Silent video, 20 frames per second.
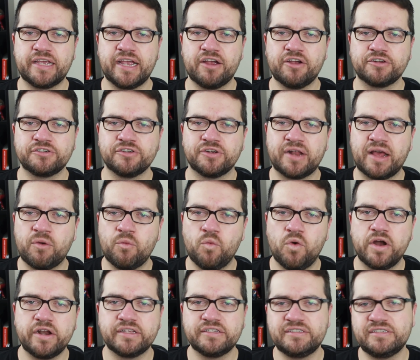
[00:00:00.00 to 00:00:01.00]
character and I
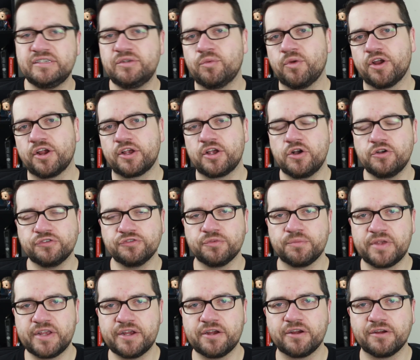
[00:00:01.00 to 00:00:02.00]
want to see where it goes
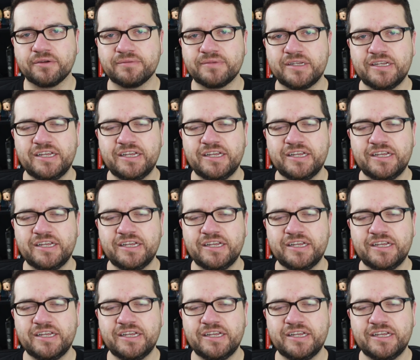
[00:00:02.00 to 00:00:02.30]
from here.